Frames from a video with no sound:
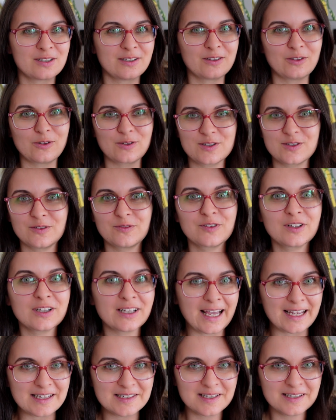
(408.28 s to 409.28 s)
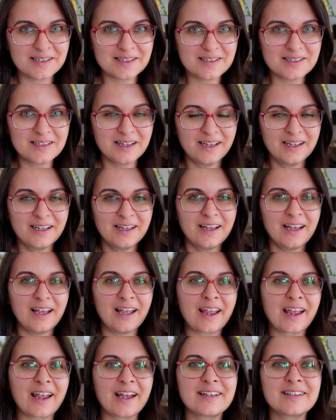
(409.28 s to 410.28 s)
and lots of classes,
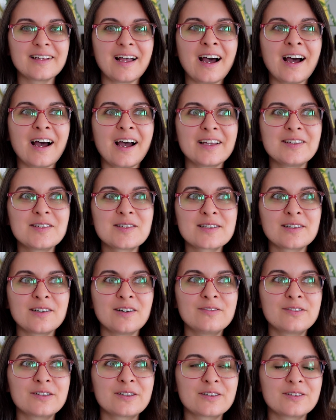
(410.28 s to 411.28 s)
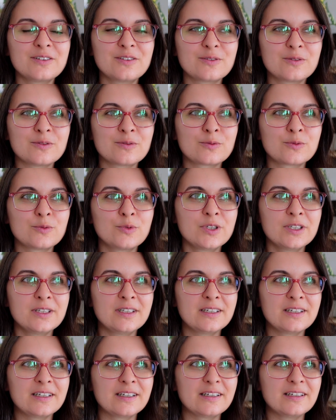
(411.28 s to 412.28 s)
and I discovered
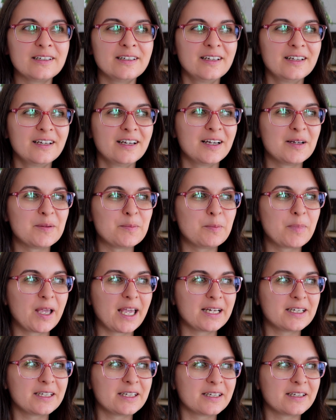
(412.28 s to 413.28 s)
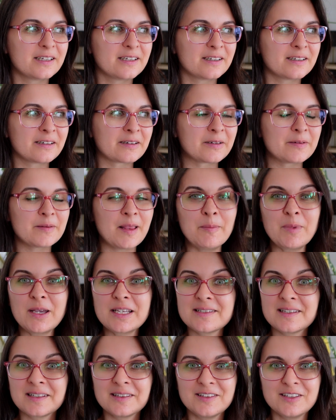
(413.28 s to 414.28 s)
really many
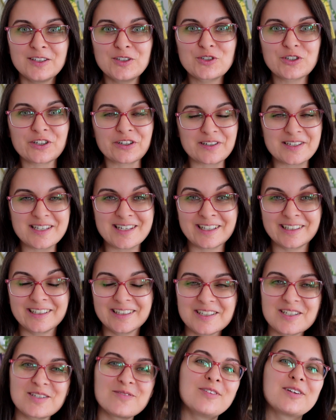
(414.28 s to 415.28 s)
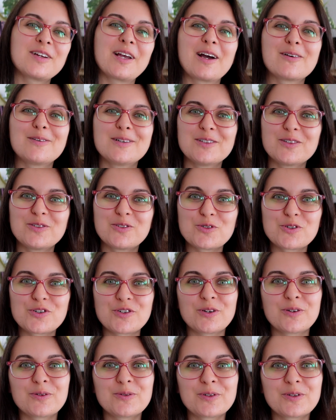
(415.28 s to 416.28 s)
amazing teachers. And in this video, I wanted to
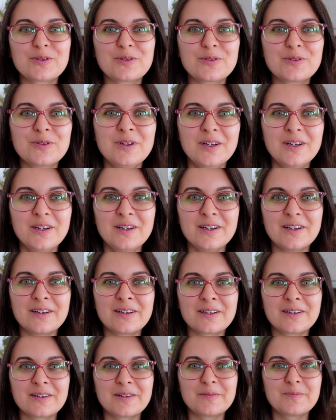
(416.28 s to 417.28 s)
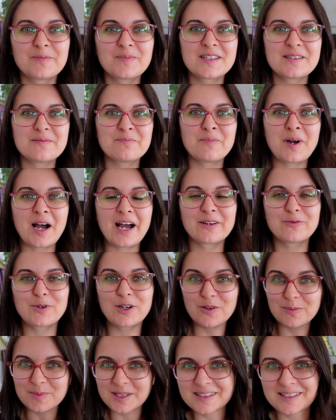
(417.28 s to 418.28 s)
show you my
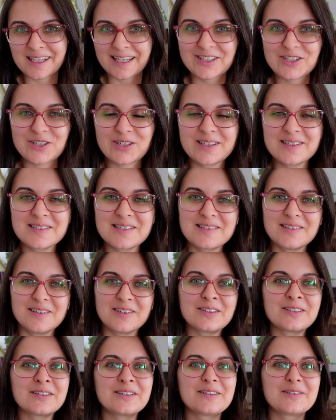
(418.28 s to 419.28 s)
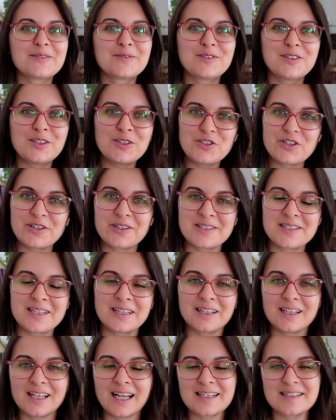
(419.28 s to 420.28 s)
recommendations of teachers
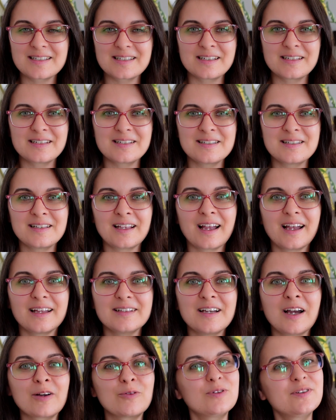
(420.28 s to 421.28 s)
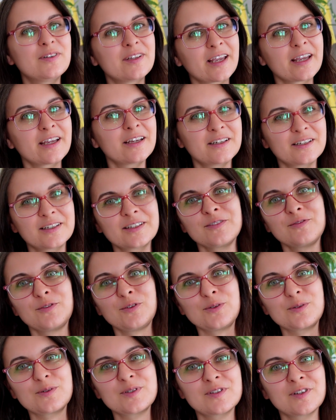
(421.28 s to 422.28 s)
and classes that I would take if
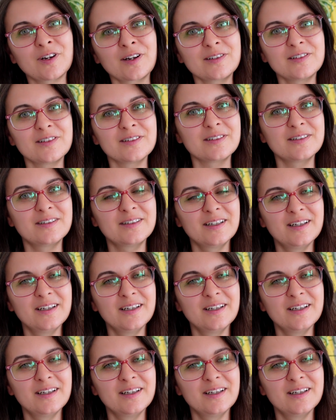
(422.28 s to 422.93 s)
you started